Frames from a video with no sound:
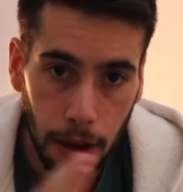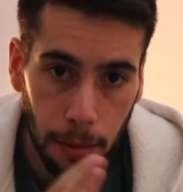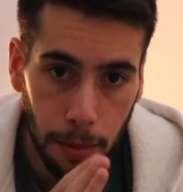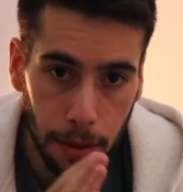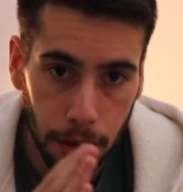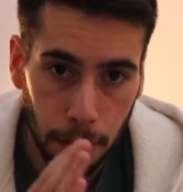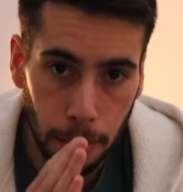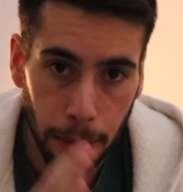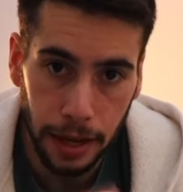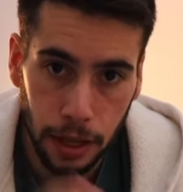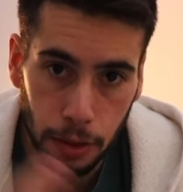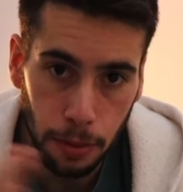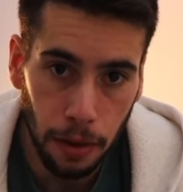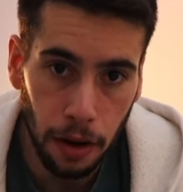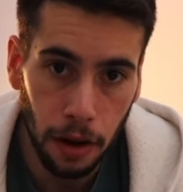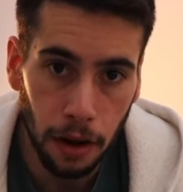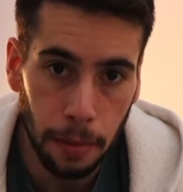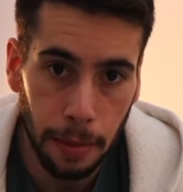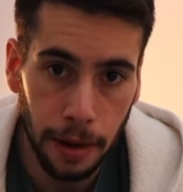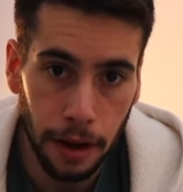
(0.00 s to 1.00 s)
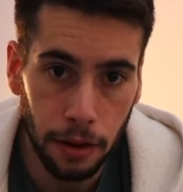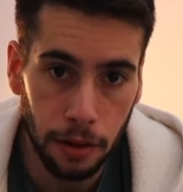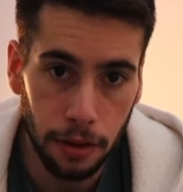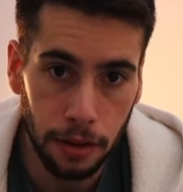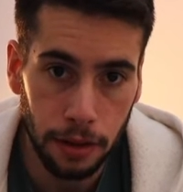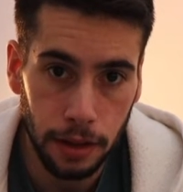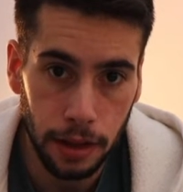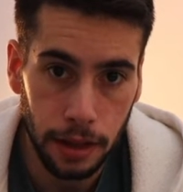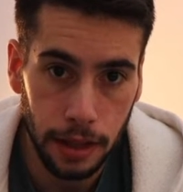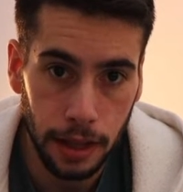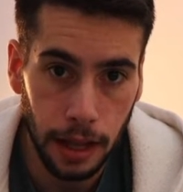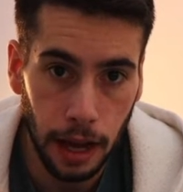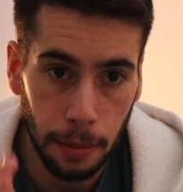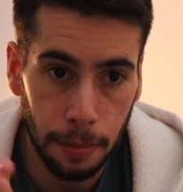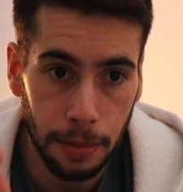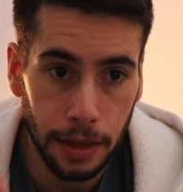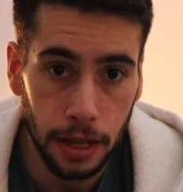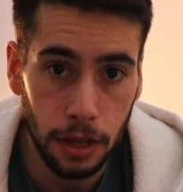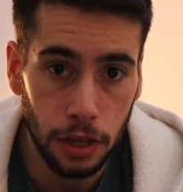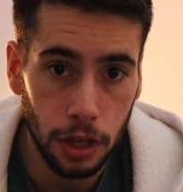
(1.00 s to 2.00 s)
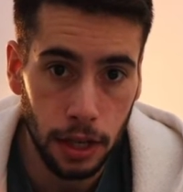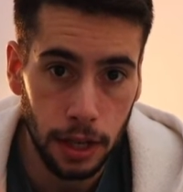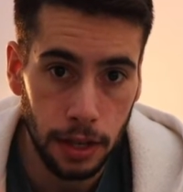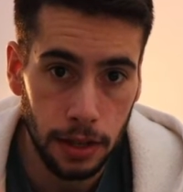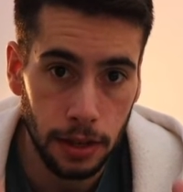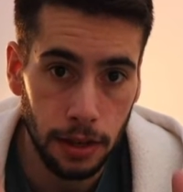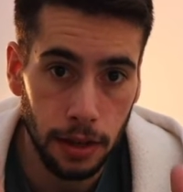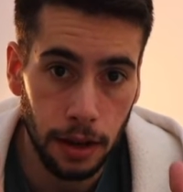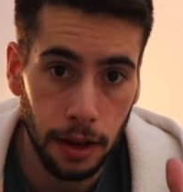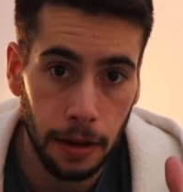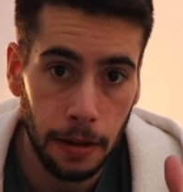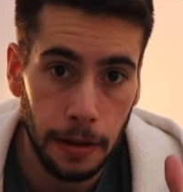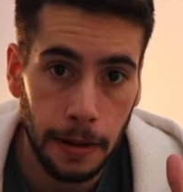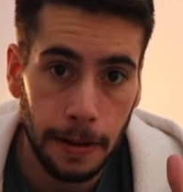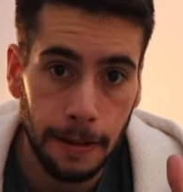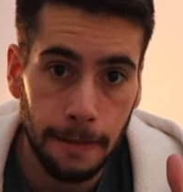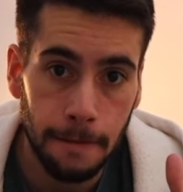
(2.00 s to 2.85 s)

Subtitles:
But the best part about that beach is that